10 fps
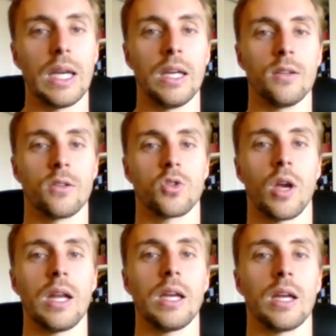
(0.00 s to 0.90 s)
in your
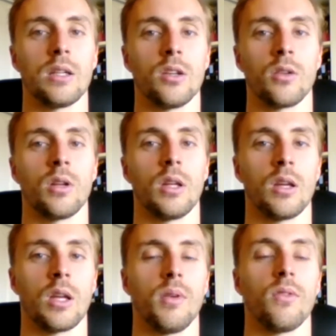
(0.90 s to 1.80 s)
training, and you're
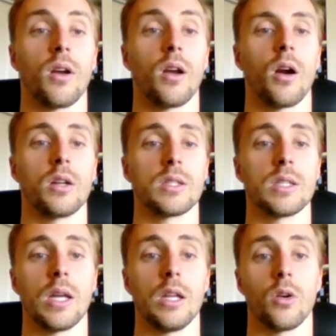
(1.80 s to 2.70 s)
going to be very hard to
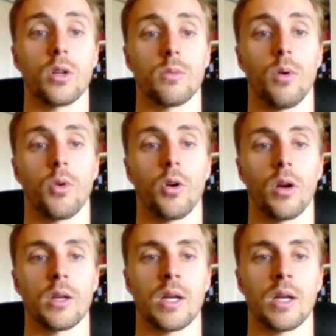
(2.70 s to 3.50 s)
see any noticeable progress.